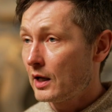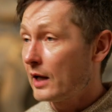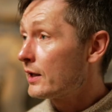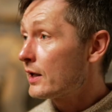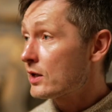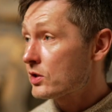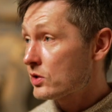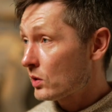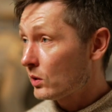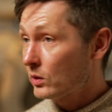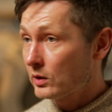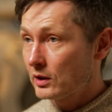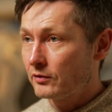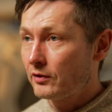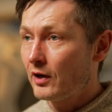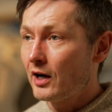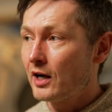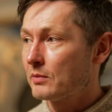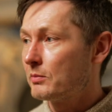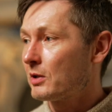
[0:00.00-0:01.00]
And that's totally
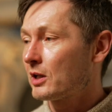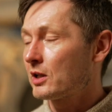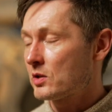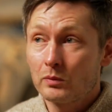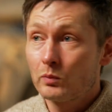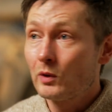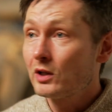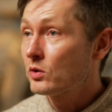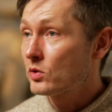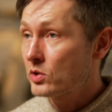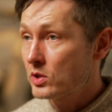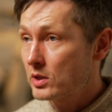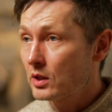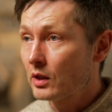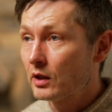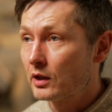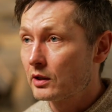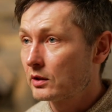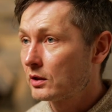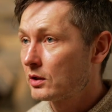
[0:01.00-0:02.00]
fine because when you
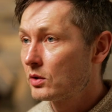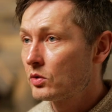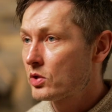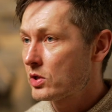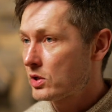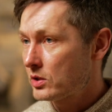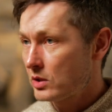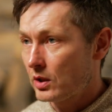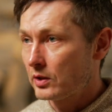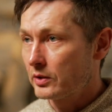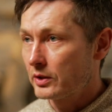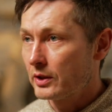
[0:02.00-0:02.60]
start, you just don't